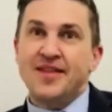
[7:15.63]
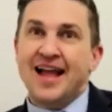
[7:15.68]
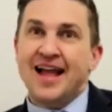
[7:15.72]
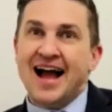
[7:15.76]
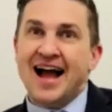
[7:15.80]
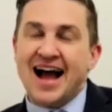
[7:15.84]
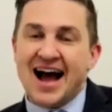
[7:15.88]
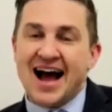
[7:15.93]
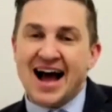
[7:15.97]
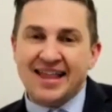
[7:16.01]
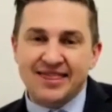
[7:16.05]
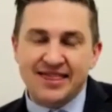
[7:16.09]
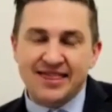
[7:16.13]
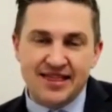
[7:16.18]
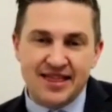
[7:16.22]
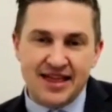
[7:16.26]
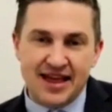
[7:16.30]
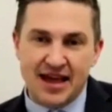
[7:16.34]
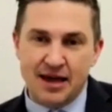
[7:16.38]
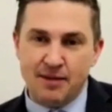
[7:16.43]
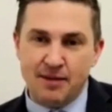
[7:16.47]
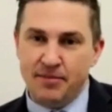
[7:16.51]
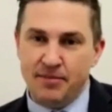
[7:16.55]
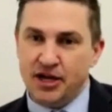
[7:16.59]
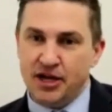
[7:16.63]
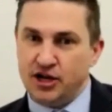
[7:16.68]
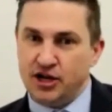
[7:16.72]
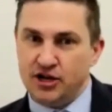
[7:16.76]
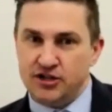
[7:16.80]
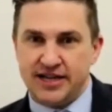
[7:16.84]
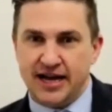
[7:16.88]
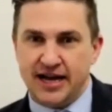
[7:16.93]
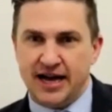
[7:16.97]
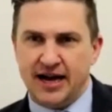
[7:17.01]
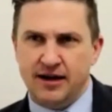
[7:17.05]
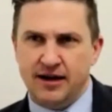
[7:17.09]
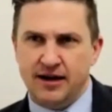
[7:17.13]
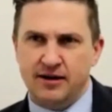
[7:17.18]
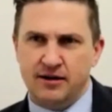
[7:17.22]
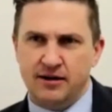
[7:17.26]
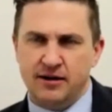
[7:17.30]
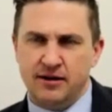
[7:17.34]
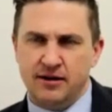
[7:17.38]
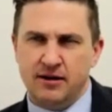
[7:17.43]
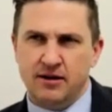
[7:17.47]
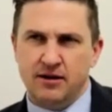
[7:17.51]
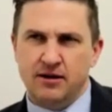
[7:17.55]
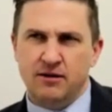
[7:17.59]
And then because I had
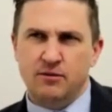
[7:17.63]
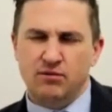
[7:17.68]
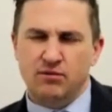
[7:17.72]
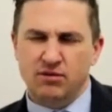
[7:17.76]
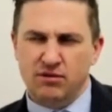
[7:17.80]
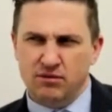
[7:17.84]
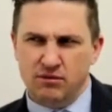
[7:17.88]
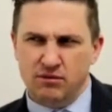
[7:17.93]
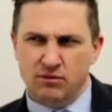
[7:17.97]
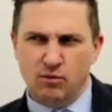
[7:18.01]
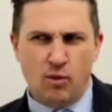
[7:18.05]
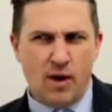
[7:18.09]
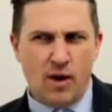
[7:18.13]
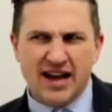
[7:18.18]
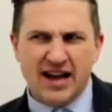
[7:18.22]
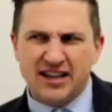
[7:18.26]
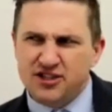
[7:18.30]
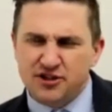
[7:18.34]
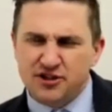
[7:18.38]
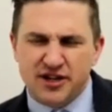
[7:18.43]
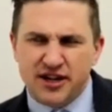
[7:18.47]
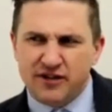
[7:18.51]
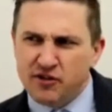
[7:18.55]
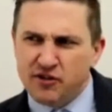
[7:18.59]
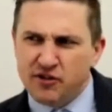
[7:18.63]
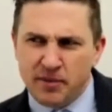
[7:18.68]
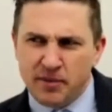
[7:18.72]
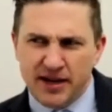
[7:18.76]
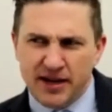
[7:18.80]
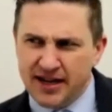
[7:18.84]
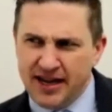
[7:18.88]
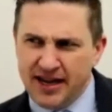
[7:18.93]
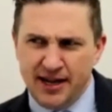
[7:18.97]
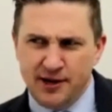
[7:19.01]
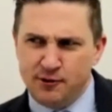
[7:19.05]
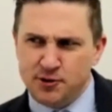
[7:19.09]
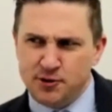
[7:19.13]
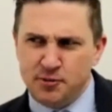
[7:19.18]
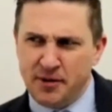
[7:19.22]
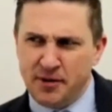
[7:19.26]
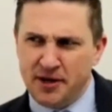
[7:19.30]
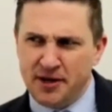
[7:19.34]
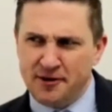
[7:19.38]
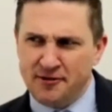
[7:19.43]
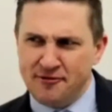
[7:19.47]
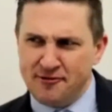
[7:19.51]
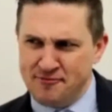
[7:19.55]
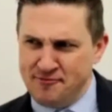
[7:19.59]
well, why has there never been a keynote speaker
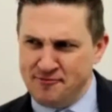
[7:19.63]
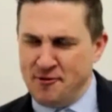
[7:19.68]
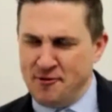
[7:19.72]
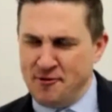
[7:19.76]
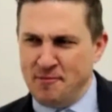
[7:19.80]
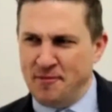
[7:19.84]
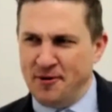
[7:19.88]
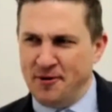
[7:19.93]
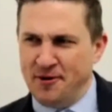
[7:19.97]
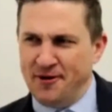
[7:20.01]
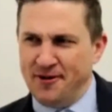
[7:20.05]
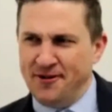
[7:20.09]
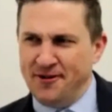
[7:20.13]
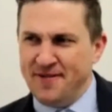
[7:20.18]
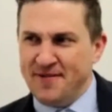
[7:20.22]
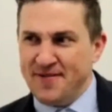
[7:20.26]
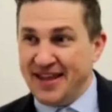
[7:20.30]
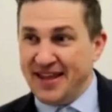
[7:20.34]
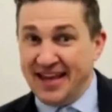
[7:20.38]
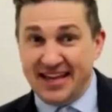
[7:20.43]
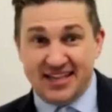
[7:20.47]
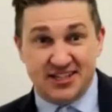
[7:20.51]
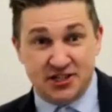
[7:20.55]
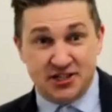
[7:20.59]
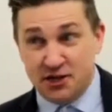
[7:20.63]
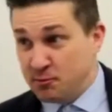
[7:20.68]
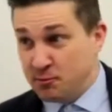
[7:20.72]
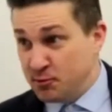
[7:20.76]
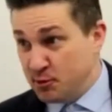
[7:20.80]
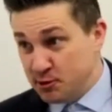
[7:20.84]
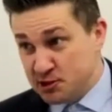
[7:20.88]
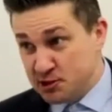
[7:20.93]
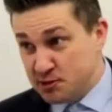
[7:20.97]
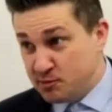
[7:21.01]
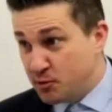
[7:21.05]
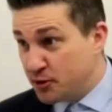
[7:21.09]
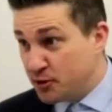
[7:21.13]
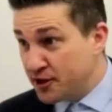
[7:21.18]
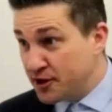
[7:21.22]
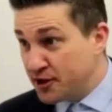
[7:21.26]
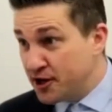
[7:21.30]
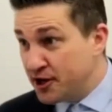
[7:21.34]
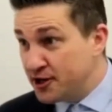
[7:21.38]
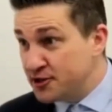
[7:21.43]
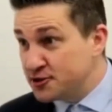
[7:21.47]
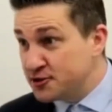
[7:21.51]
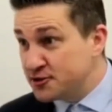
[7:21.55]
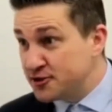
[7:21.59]
from football? Yeah. It's the number one sport in the
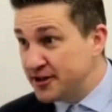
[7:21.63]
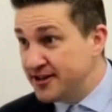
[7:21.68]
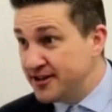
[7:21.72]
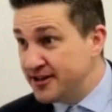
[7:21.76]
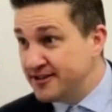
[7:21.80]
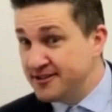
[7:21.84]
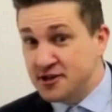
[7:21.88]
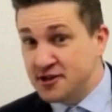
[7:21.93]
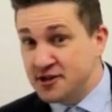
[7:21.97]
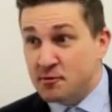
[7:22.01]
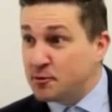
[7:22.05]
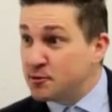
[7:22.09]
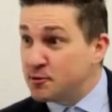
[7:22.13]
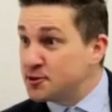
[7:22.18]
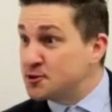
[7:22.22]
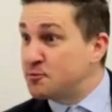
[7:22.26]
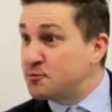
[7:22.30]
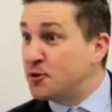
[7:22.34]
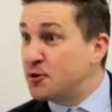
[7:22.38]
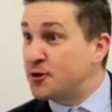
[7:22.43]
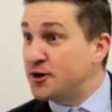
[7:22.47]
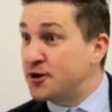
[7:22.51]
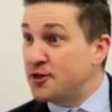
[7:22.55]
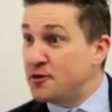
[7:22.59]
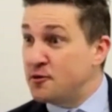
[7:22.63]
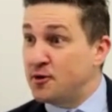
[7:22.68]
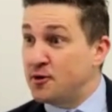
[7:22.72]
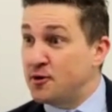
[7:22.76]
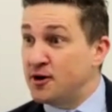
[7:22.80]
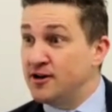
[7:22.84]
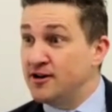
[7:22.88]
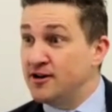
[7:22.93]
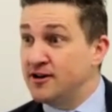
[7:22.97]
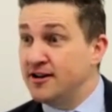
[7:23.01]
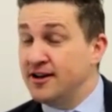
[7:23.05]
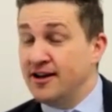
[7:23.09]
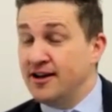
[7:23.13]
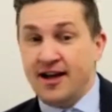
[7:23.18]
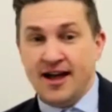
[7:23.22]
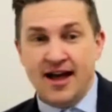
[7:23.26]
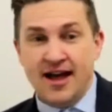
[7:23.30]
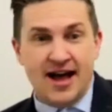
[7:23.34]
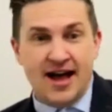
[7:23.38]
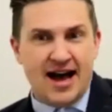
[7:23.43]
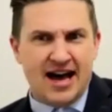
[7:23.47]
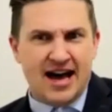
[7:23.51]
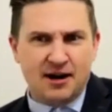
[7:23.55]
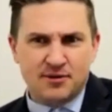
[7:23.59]
country, number one sport in the world.
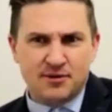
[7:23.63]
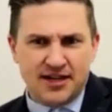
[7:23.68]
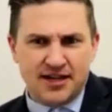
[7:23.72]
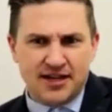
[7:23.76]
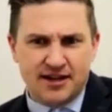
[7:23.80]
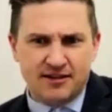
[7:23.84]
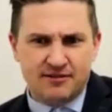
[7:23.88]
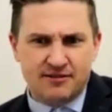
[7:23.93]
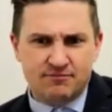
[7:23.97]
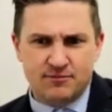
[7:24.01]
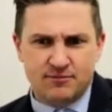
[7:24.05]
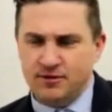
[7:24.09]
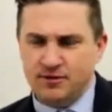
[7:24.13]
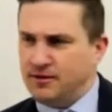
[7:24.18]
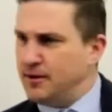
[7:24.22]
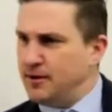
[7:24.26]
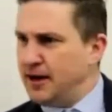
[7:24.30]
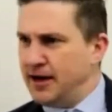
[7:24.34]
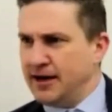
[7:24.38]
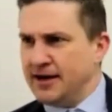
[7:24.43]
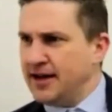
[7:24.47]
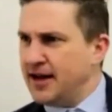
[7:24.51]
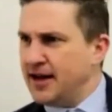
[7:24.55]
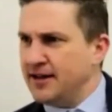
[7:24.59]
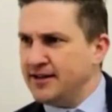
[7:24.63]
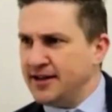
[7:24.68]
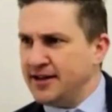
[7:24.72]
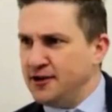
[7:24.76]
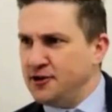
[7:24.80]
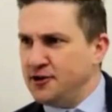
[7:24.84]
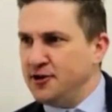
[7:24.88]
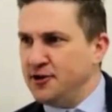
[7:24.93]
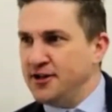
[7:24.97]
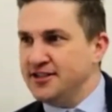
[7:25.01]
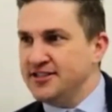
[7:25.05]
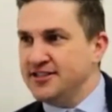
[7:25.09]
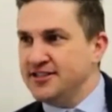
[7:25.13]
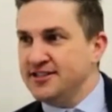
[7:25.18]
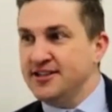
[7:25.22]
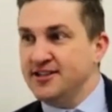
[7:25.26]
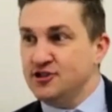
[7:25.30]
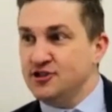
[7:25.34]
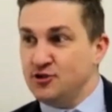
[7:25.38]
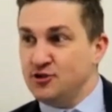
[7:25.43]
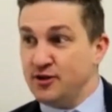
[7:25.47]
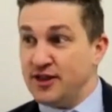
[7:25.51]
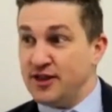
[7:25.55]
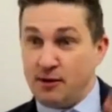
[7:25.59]
And I was like, why can't I do this?
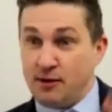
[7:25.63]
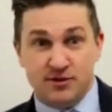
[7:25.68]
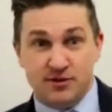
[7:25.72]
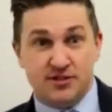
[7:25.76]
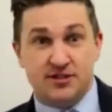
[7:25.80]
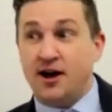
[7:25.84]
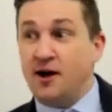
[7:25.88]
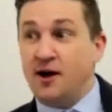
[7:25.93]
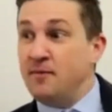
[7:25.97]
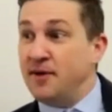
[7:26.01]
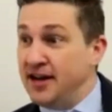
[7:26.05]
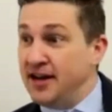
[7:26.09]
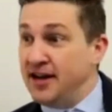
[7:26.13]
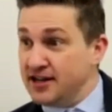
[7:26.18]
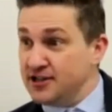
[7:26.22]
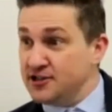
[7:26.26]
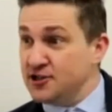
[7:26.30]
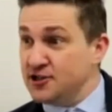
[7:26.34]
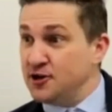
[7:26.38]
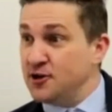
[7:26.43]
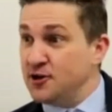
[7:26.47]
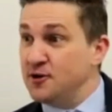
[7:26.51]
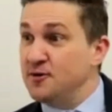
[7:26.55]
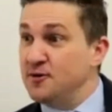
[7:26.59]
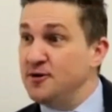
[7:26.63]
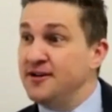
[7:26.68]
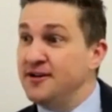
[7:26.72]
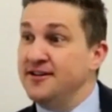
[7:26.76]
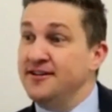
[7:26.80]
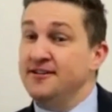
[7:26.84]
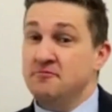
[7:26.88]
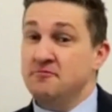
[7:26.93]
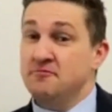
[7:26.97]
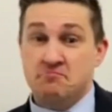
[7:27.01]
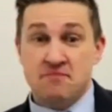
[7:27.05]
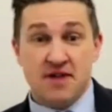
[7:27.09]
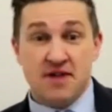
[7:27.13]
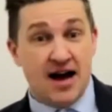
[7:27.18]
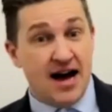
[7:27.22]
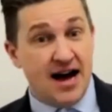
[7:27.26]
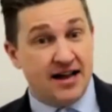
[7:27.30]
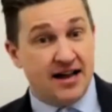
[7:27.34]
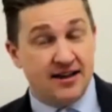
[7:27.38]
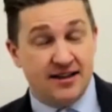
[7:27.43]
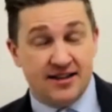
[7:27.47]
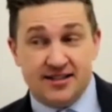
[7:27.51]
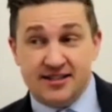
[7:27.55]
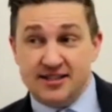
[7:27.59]
So that was now my next goal. And
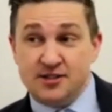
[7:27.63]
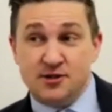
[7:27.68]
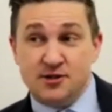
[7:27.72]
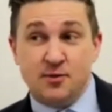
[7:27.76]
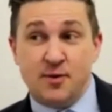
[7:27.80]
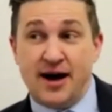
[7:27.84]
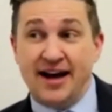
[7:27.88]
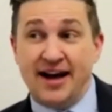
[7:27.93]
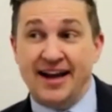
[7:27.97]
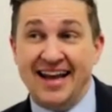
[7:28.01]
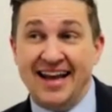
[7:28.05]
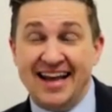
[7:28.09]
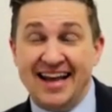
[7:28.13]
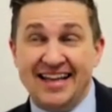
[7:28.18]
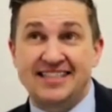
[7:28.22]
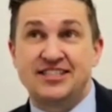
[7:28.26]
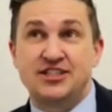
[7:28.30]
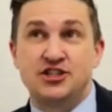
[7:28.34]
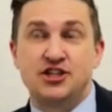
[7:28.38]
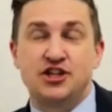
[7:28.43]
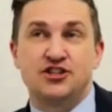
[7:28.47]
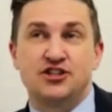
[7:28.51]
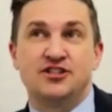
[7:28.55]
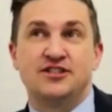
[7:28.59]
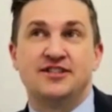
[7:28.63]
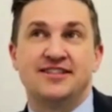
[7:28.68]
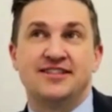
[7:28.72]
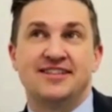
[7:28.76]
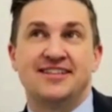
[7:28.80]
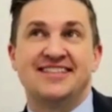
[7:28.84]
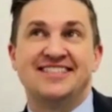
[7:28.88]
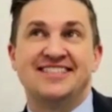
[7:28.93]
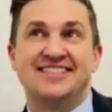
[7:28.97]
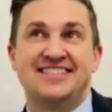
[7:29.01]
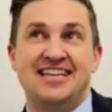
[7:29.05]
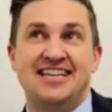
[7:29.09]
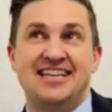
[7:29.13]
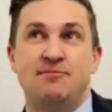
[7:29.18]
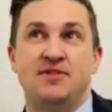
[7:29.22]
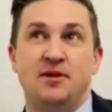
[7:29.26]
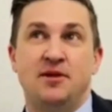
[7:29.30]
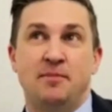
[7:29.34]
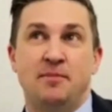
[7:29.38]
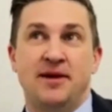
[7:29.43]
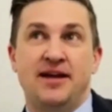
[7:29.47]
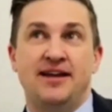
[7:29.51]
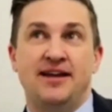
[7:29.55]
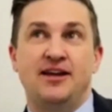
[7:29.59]
this is why it doesn't seem to
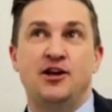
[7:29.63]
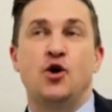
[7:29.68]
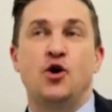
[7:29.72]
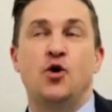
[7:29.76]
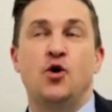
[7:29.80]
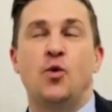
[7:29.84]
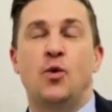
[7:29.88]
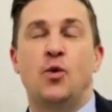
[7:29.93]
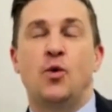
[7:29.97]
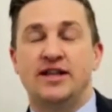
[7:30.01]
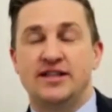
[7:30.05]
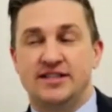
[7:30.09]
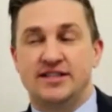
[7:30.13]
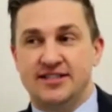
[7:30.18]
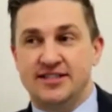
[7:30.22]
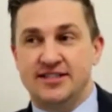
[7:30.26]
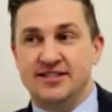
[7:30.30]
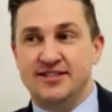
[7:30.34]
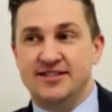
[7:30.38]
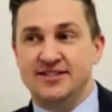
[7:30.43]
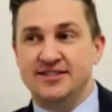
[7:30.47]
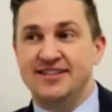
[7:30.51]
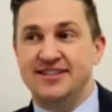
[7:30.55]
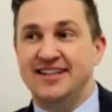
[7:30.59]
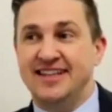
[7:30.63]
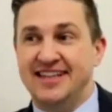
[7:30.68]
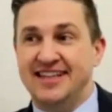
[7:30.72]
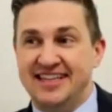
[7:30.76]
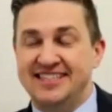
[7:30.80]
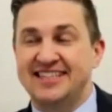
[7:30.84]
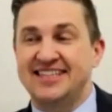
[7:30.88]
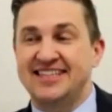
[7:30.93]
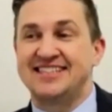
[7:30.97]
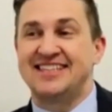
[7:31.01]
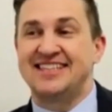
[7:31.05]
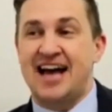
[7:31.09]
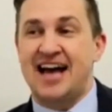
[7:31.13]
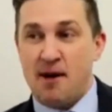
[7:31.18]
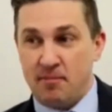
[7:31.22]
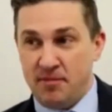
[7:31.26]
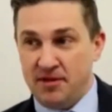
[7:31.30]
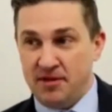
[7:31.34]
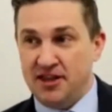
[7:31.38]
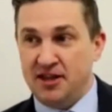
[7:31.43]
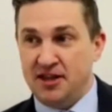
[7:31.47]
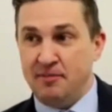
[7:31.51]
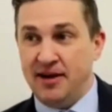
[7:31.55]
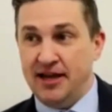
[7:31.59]
be coincidence. These things happen
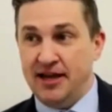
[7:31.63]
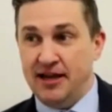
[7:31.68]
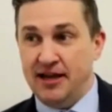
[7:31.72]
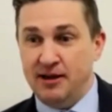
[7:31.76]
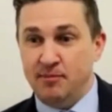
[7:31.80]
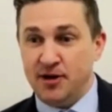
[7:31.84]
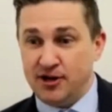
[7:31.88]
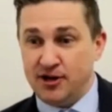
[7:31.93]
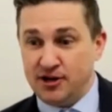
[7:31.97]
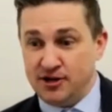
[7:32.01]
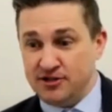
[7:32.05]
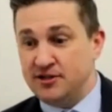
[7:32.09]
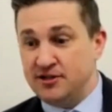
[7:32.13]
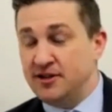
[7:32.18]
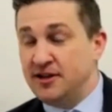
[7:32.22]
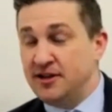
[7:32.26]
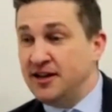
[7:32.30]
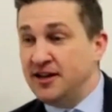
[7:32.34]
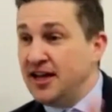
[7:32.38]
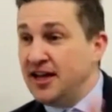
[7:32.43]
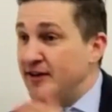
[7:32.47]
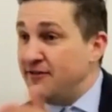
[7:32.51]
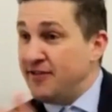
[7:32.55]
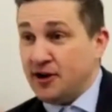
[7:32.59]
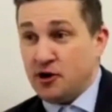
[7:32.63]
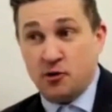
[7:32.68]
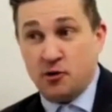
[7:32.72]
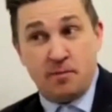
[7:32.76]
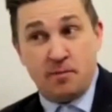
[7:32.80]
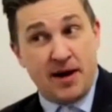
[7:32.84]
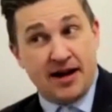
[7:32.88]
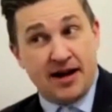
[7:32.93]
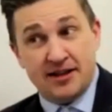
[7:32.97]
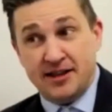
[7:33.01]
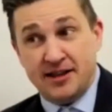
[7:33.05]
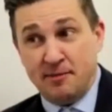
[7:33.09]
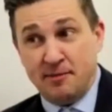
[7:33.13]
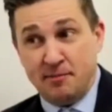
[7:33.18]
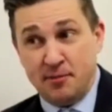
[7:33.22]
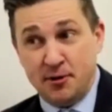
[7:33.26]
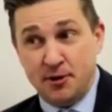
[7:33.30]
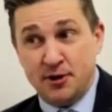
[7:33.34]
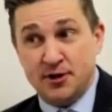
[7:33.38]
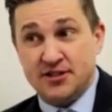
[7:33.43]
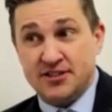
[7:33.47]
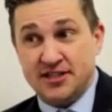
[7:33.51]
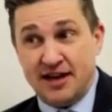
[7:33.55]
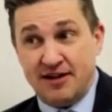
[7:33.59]
to me because if I go back to that book at
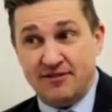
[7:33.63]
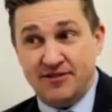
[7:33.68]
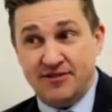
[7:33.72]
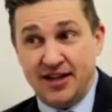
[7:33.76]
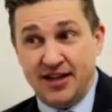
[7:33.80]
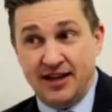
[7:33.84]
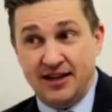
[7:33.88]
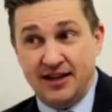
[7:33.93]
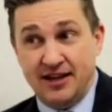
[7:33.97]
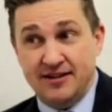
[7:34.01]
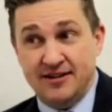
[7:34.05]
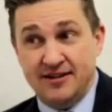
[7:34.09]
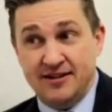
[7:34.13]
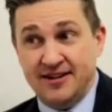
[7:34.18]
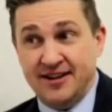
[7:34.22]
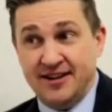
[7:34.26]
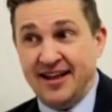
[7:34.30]
17, yeah.